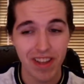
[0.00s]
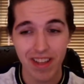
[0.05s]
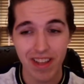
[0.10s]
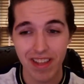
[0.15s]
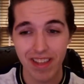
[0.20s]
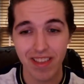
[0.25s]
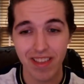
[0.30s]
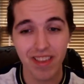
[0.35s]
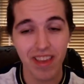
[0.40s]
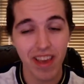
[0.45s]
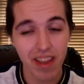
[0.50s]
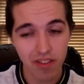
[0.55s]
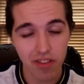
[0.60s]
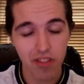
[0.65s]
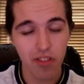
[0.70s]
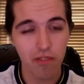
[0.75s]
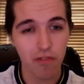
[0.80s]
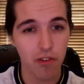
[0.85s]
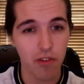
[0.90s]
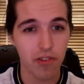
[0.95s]
Yes,
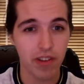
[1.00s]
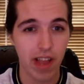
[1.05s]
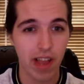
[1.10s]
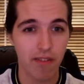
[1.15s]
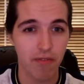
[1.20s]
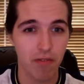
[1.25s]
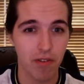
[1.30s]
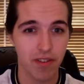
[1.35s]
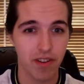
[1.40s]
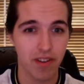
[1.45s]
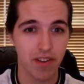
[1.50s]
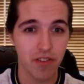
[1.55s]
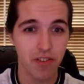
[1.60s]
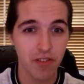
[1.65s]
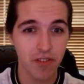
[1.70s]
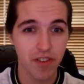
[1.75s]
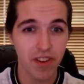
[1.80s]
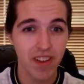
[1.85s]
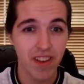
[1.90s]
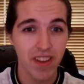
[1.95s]
the first half wasn't
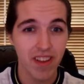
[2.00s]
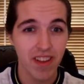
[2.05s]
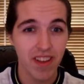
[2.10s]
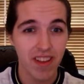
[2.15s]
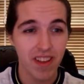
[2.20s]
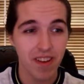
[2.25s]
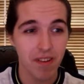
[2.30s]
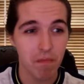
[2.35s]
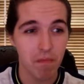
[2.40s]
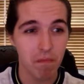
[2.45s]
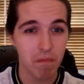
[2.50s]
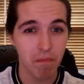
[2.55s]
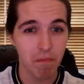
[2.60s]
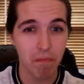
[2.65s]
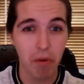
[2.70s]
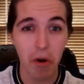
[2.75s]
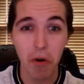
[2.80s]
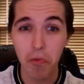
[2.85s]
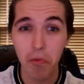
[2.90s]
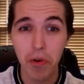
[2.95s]
good,
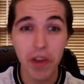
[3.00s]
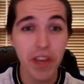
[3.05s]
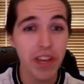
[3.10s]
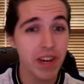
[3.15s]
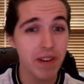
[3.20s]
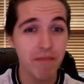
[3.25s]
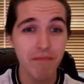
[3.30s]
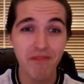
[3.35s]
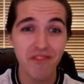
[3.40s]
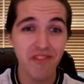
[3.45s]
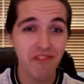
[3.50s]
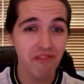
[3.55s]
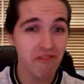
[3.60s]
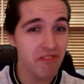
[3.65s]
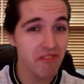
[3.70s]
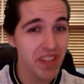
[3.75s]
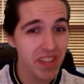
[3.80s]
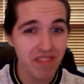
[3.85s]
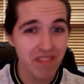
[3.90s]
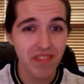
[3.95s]
but we
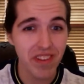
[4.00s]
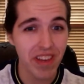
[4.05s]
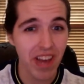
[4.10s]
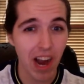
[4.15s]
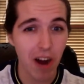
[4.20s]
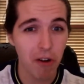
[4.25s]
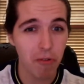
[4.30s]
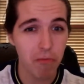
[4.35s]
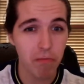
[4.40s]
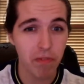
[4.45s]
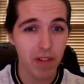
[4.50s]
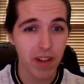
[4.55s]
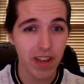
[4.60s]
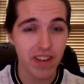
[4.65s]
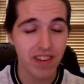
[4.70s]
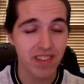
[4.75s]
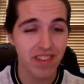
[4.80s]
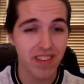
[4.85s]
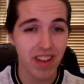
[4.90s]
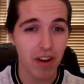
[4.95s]
completely
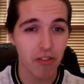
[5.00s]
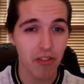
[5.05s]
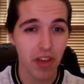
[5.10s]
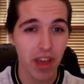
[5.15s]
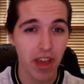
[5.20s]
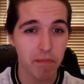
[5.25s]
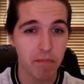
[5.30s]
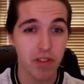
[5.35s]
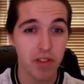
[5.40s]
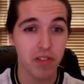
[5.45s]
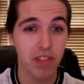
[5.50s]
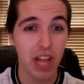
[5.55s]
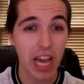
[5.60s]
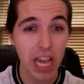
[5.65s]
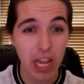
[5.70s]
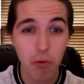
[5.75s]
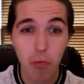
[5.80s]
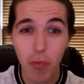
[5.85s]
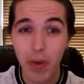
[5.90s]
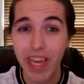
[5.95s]
outplayed Southampton
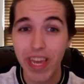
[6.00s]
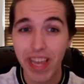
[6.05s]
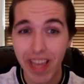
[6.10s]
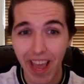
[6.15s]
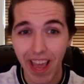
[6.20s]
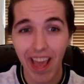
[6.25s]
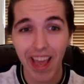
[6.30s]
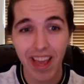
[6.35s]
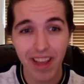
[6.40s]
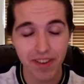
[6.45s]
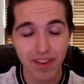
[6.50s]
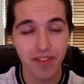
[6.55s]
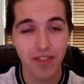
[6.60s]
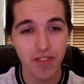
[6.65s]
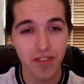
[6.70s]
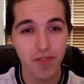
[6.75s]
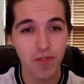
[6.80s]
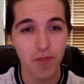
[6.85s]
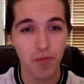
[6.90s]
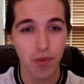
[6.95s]
like we can
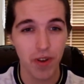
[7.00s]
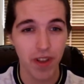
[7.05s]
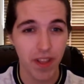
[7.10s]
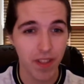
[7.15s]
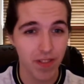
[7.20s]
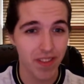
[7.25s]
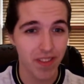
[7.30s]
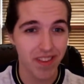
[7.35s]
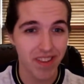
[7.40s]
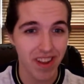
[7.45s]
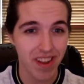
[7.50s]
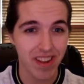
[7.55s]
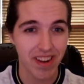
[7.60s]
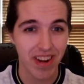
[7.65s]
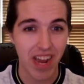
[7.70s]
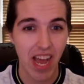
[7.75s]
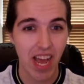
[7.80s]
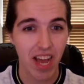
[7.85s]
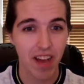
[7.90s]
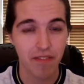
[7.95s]
do in the second
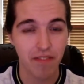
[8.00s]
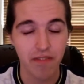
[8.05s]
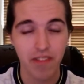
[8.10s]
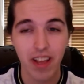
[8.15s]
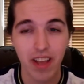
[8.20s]
half.